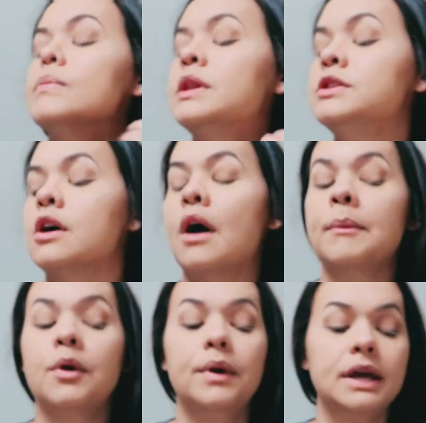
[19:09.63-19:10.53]
So
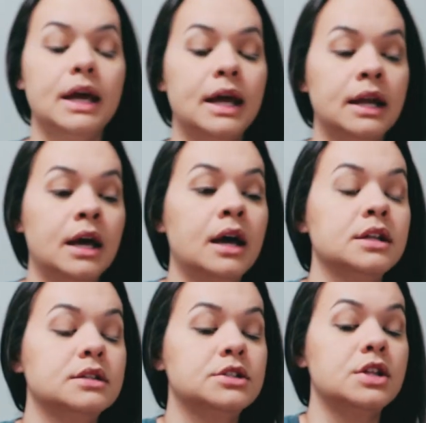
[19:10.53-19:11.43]
I'm going in
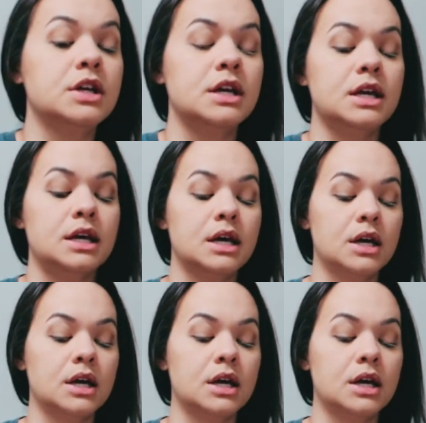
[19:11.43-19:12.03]
to the,